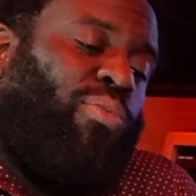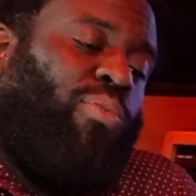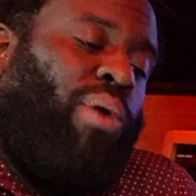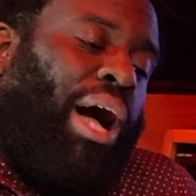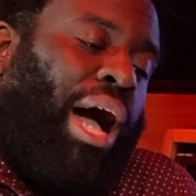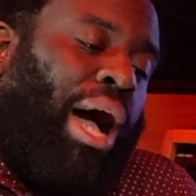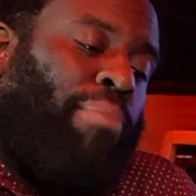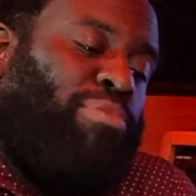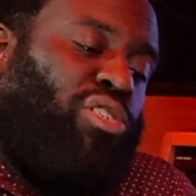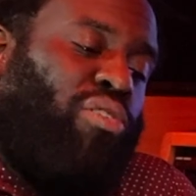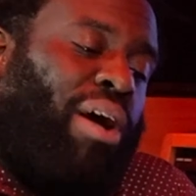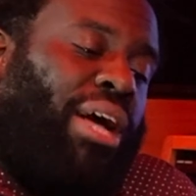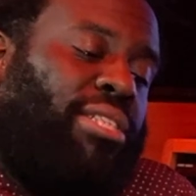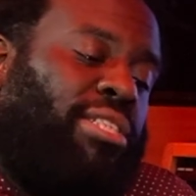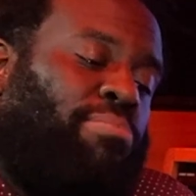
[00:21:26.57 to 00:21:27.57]
I'm
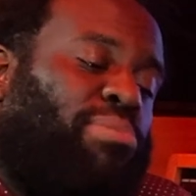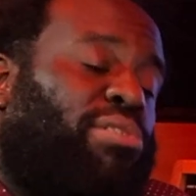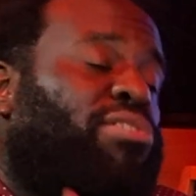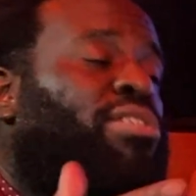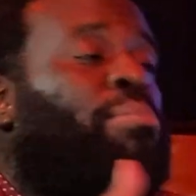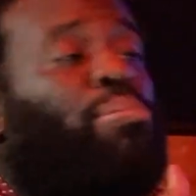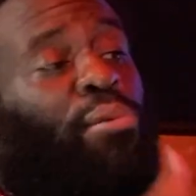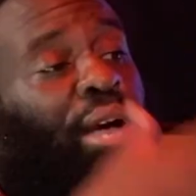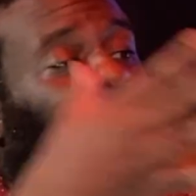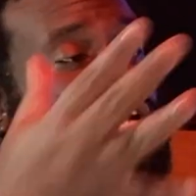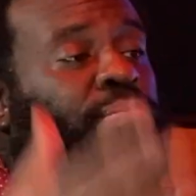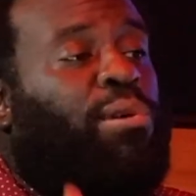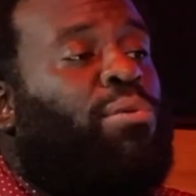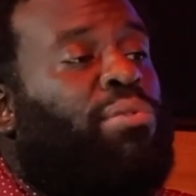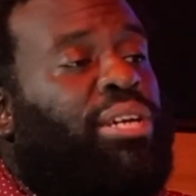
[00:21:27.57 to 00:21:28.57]
trying to build the brand of
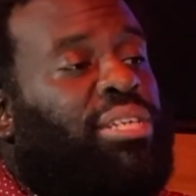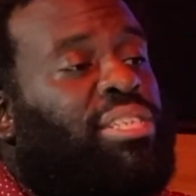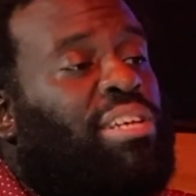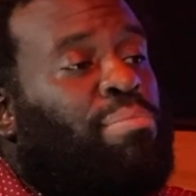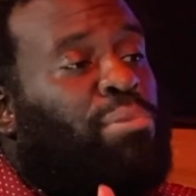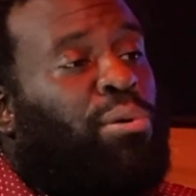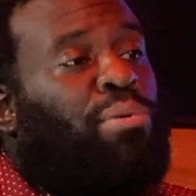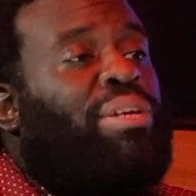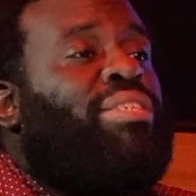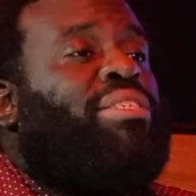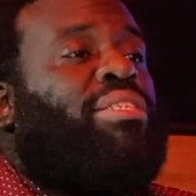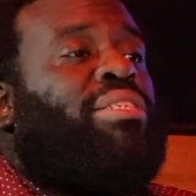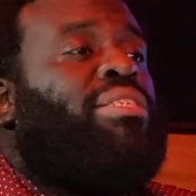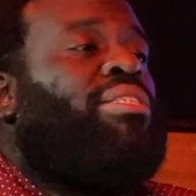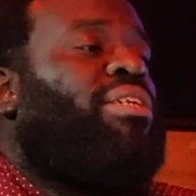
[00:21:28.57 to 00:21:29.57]
Maurice, and Maurice
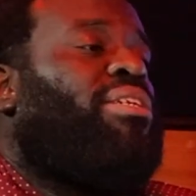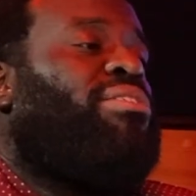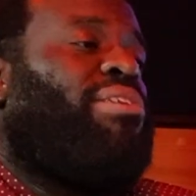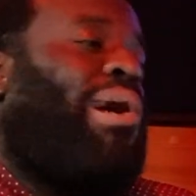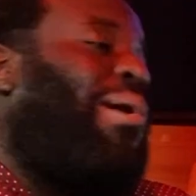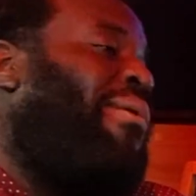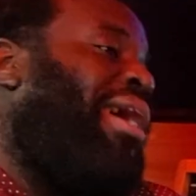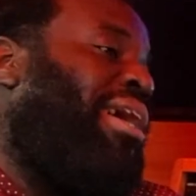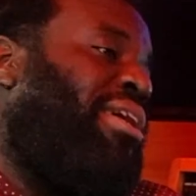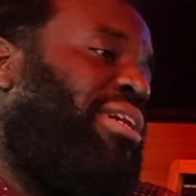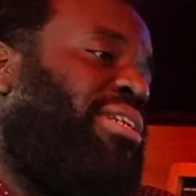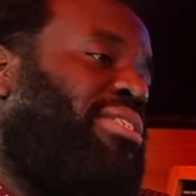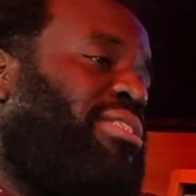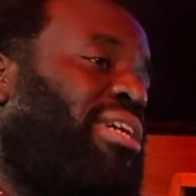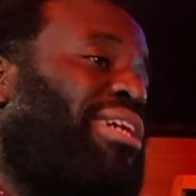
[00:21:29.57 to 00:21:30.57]
is a songwriter.
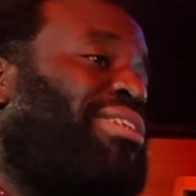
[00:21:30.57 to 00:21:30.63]
He's a